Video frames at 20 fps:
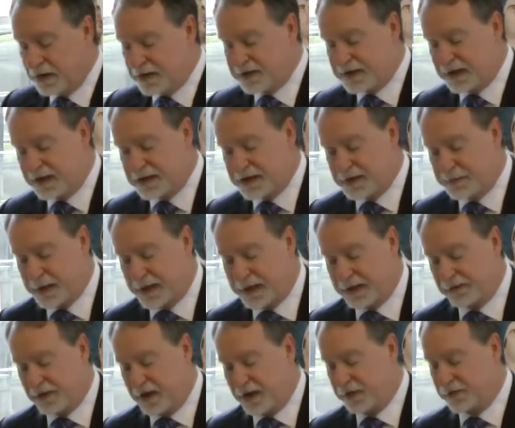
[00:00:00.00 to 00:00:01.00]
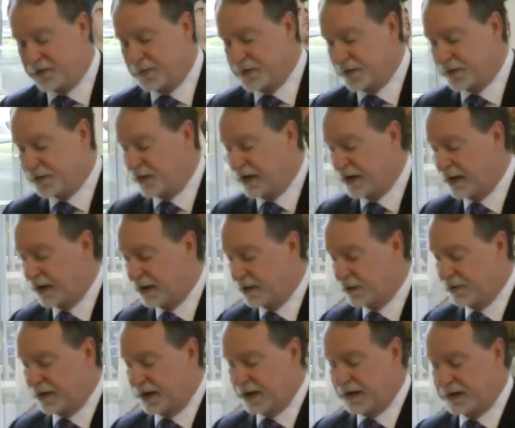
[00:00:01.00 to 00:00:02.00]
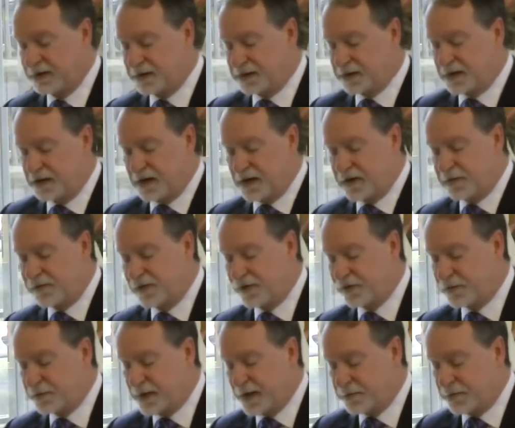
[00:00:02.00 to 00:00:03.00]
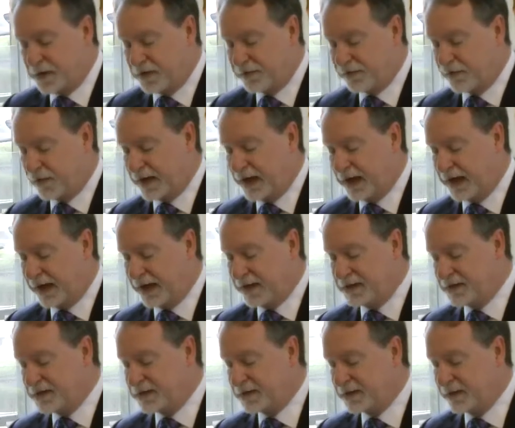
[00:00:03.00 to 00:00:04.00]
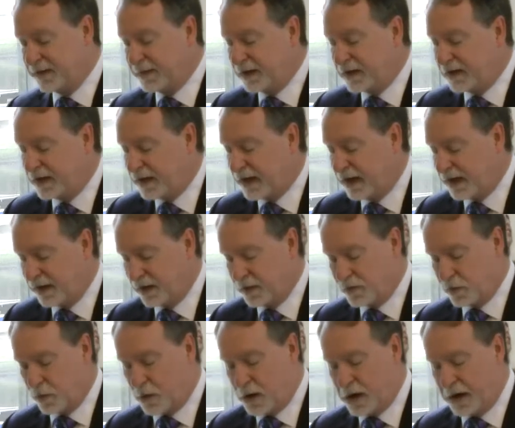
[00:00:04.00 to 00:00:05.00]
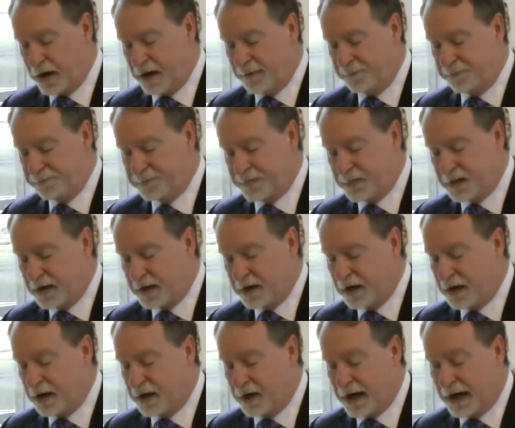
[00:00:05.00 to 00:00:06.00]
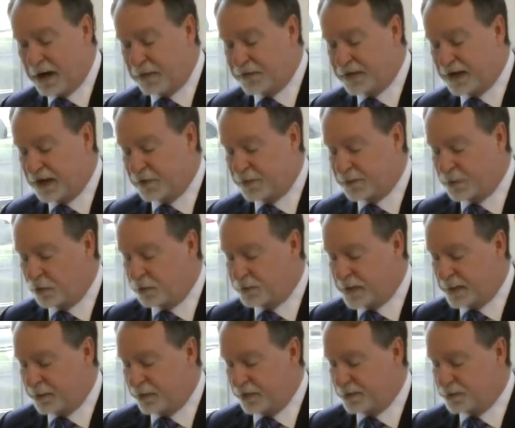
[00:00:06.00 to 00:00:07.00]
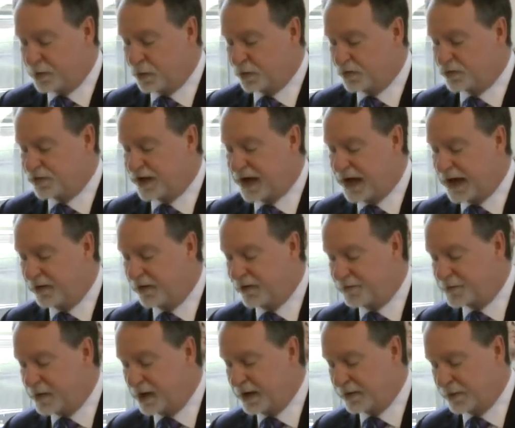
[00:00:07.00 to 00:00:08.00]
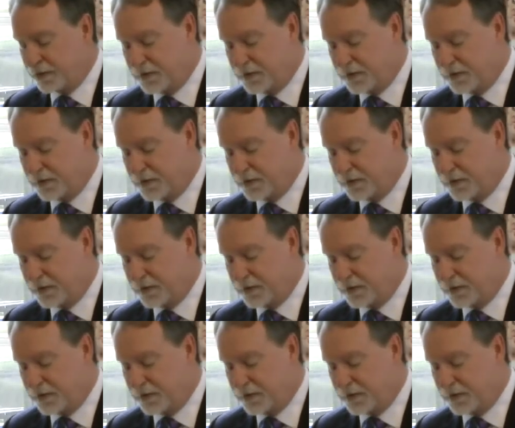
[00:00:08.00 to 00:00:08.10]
Senator Penny Wright from the Australian Greens, Federal Member for Higgins, Kelly O'Dwyer, Alfred Health Board Member and Board Chair of Mind